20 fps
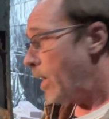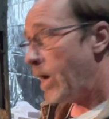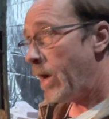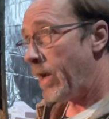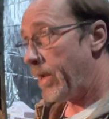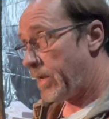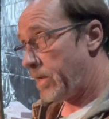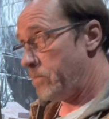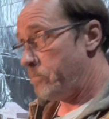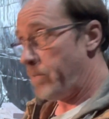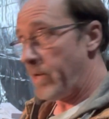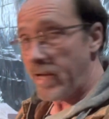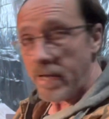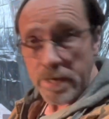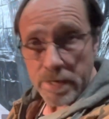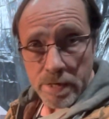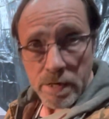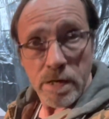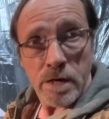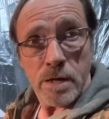I can pick
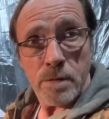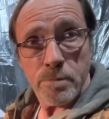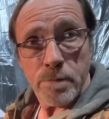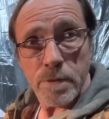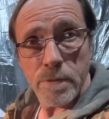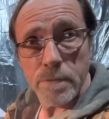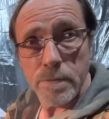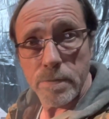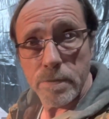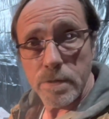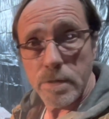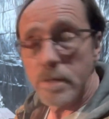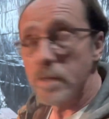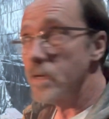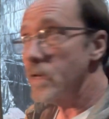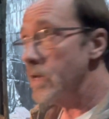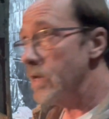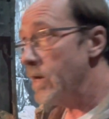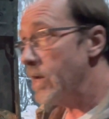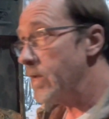it up
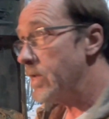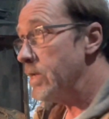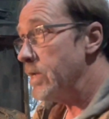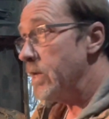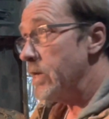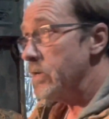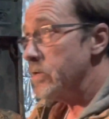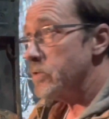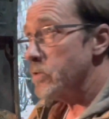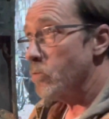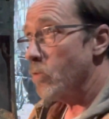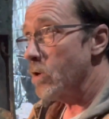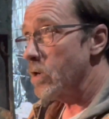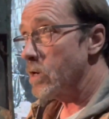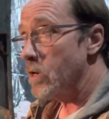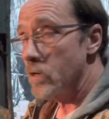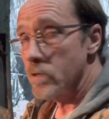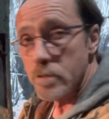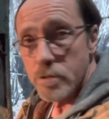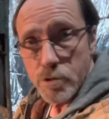and I can get it to work
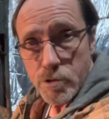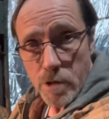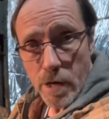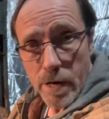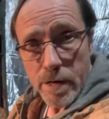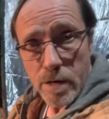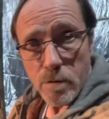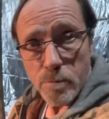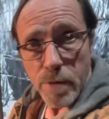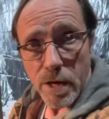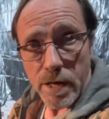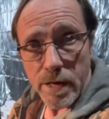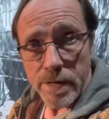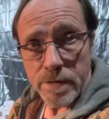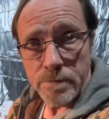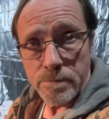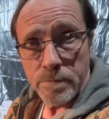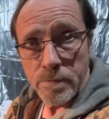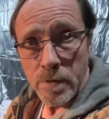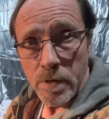on the striker
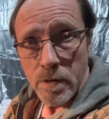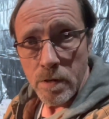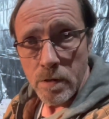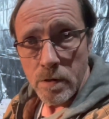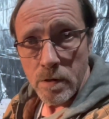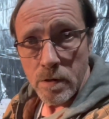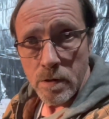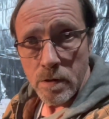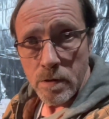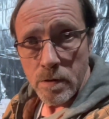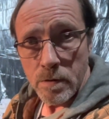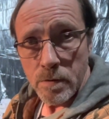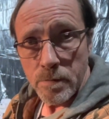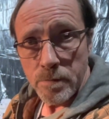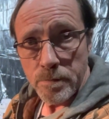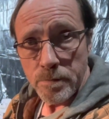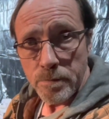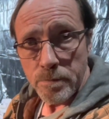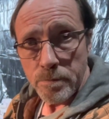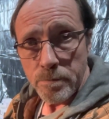plate,
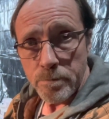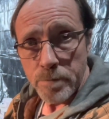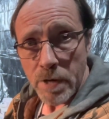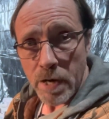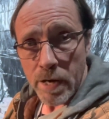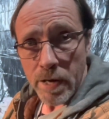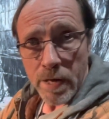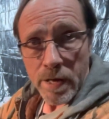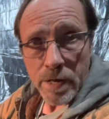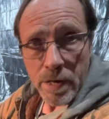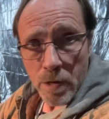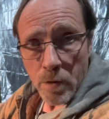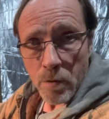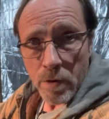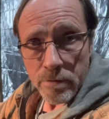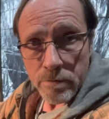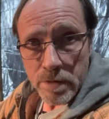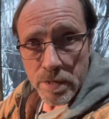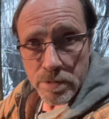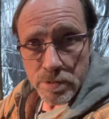but I let go
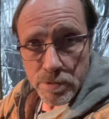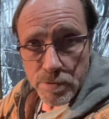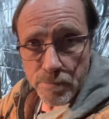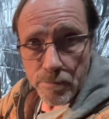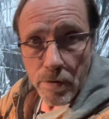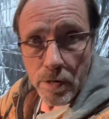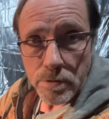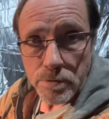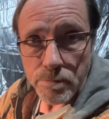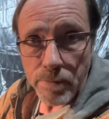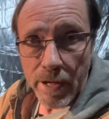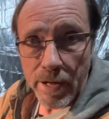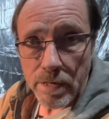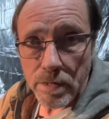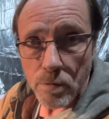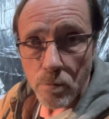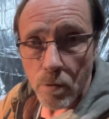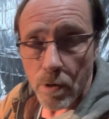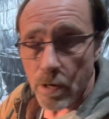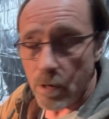of it and it just falls back
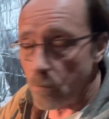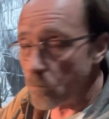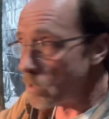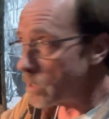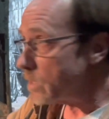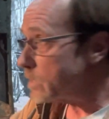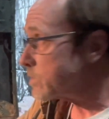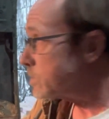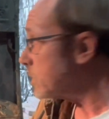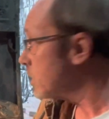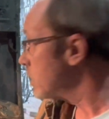to where it was.